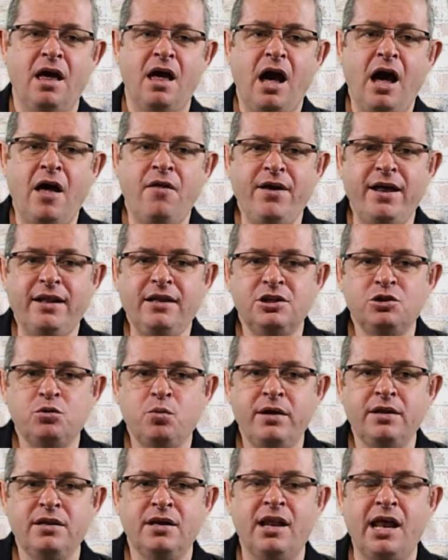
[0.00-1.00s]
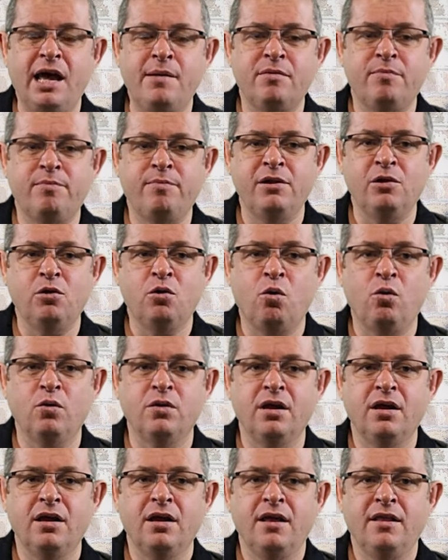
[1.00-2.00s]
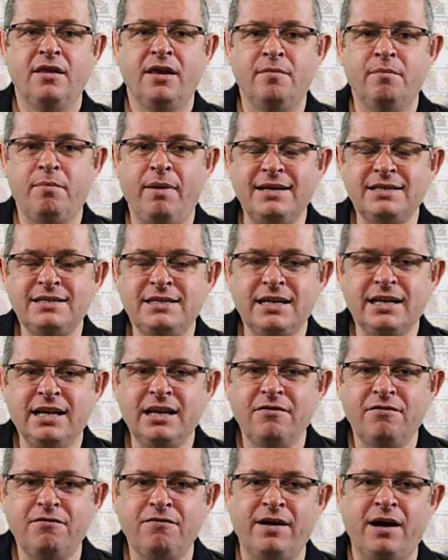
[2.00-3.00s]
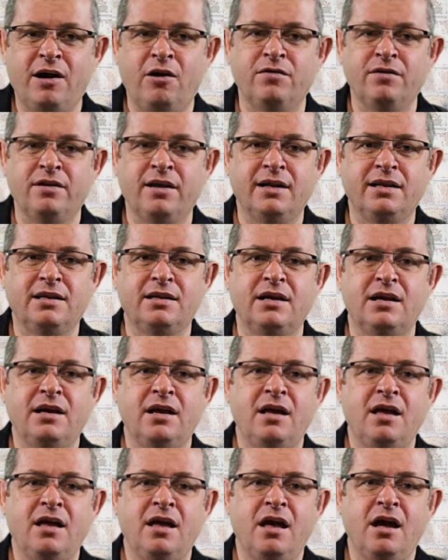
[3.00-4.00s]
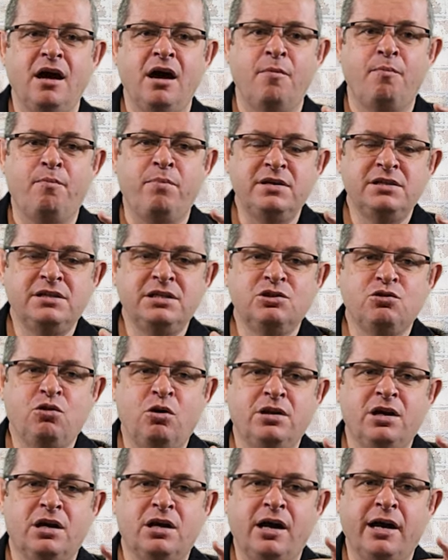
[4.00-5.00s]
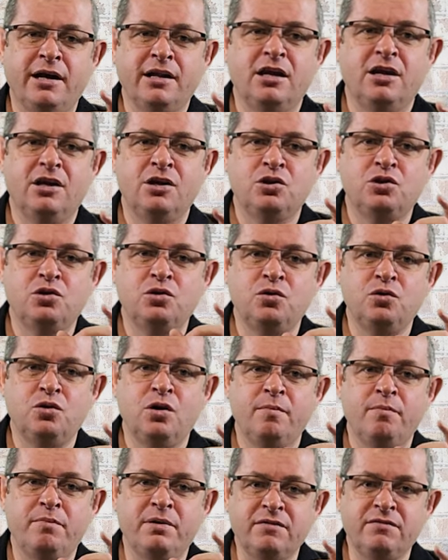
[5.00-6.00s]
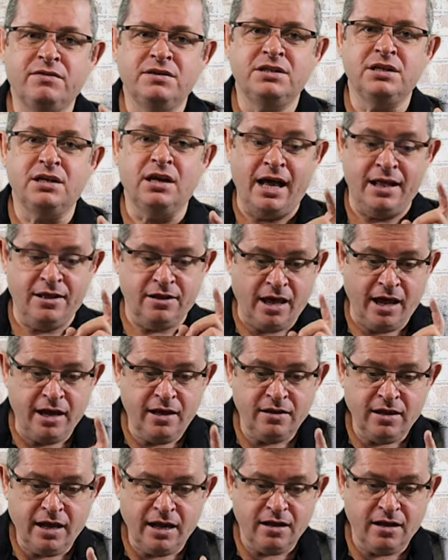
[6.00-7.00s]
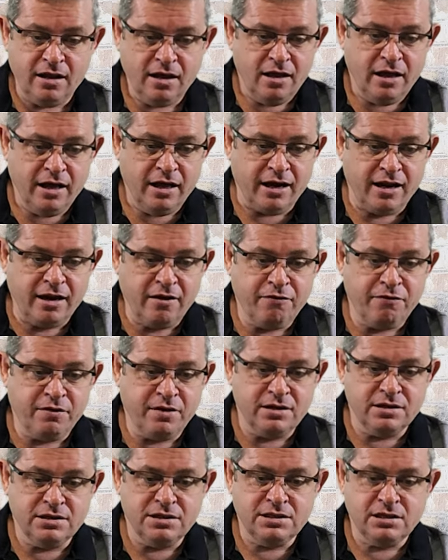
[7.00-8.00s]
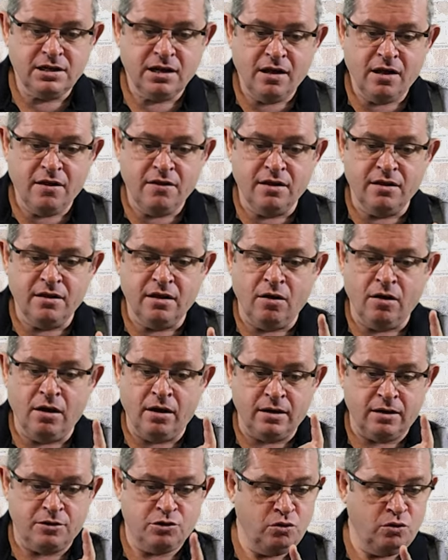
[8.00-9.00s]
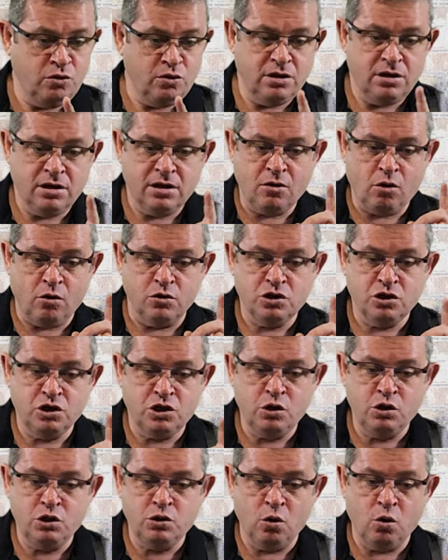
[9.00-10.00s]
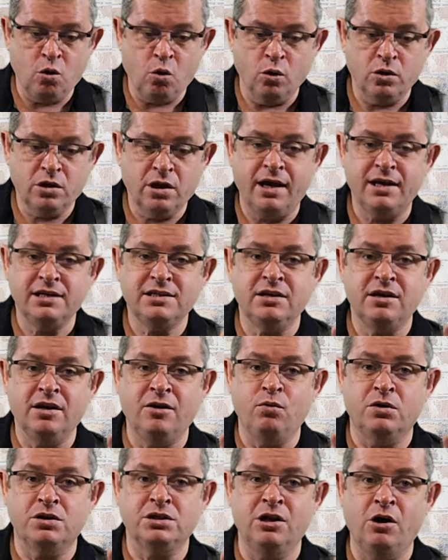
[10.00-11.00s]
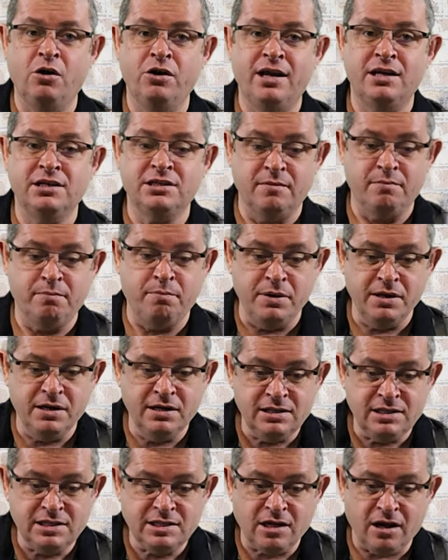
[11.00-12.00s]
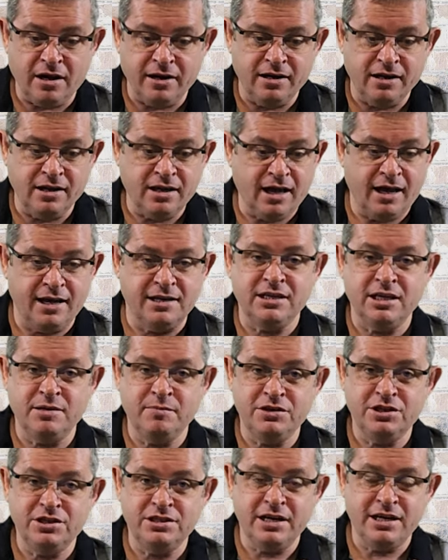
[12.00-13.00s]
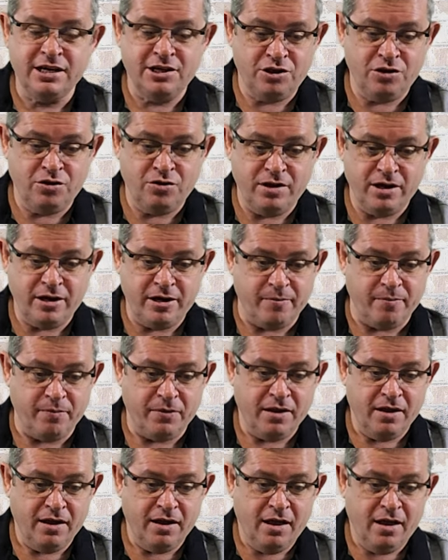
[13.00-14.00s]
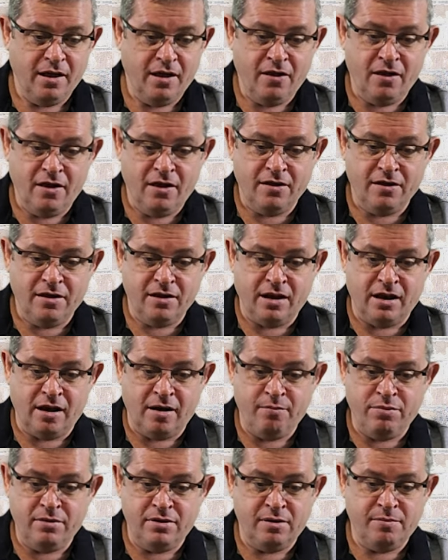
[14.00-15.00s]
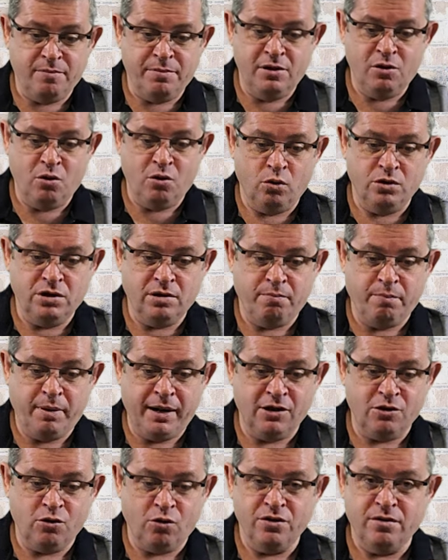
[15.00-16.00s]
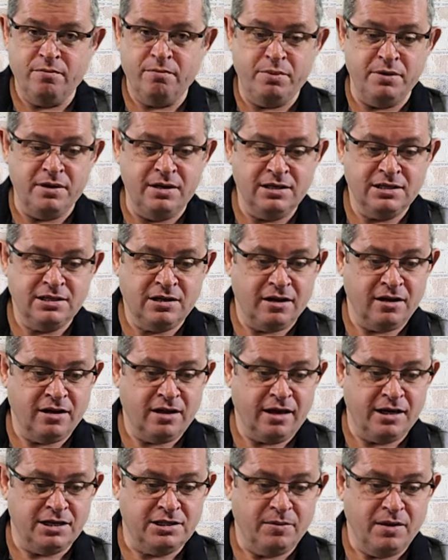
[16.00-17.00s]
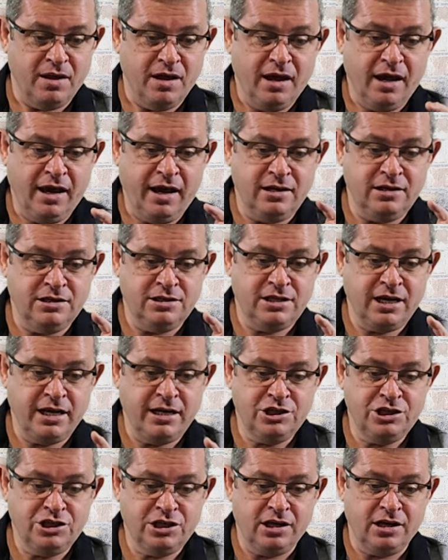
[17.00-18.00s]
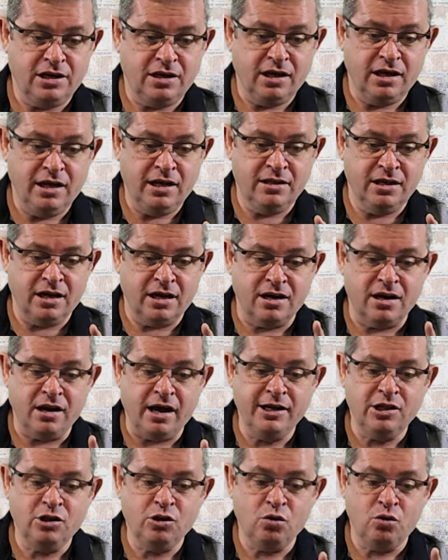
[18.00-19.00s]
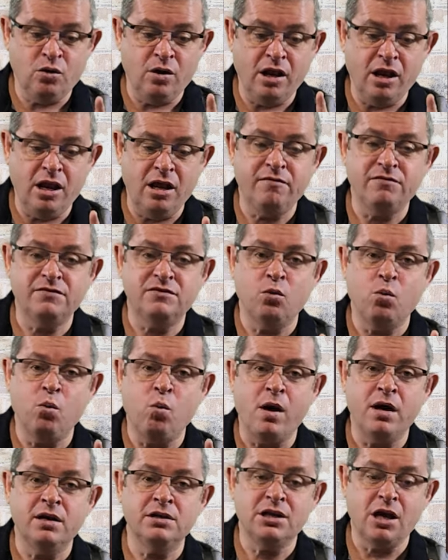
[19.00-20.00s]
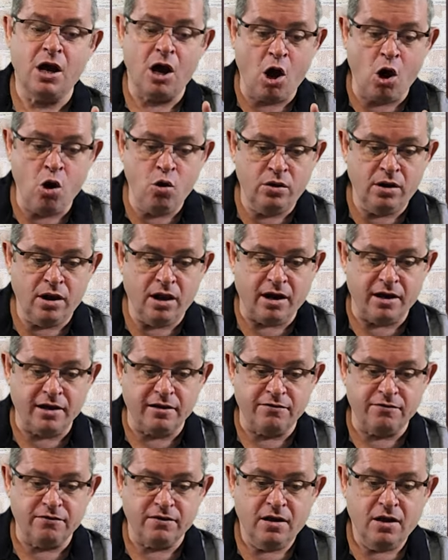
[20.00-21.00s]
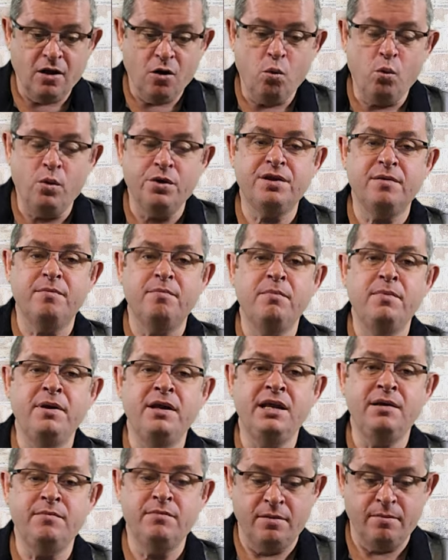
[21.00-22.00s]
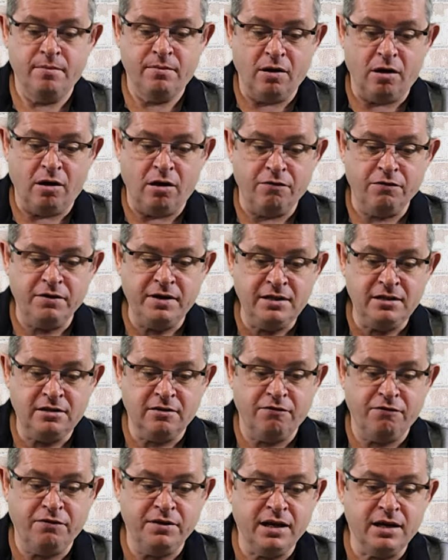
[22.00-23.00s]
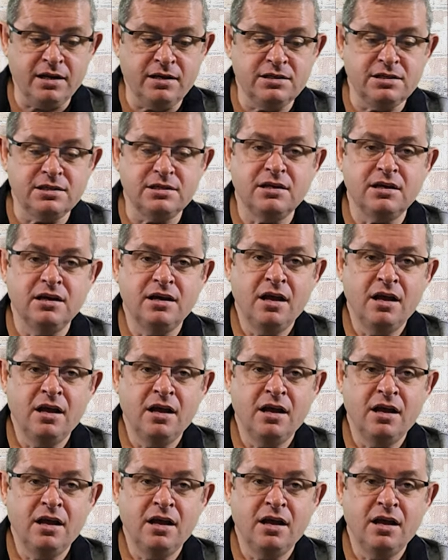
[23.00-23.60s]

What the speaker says: And that is where the Labor Appeal Court then basically found that a person's got a right to privacy. And they then reference to the Constitutional Court case, it was known as the Bernstein case. Let me just read to you here. The Labor Appeal depended on the Bernstein case. Essentially, in the right to live one's own life with a minimum of interference.